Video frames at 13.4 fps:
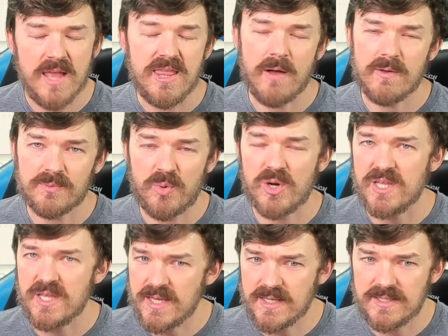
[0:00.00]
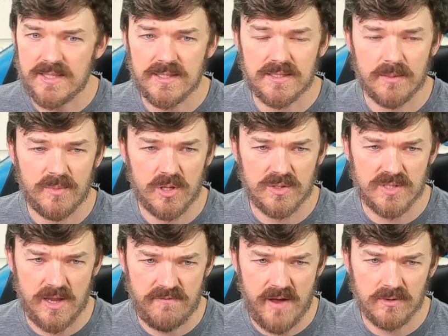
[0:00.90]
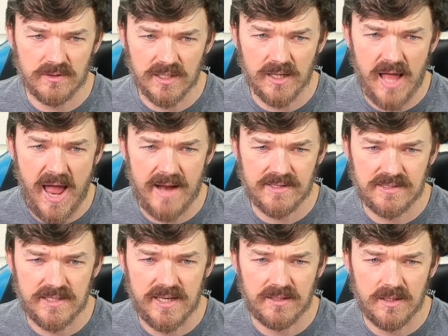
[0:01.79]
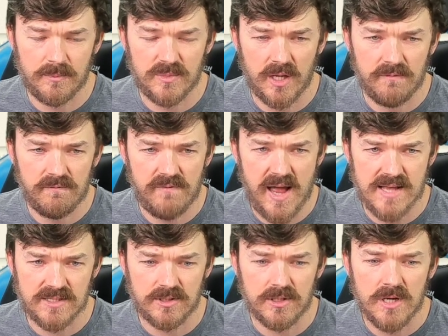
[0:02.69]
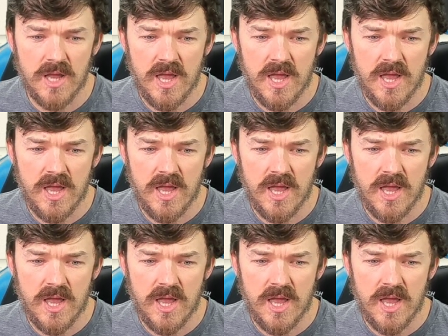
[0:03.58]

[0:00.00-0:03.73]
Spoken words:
That was pretty easy. Some of those I found little hacks to get them done faster.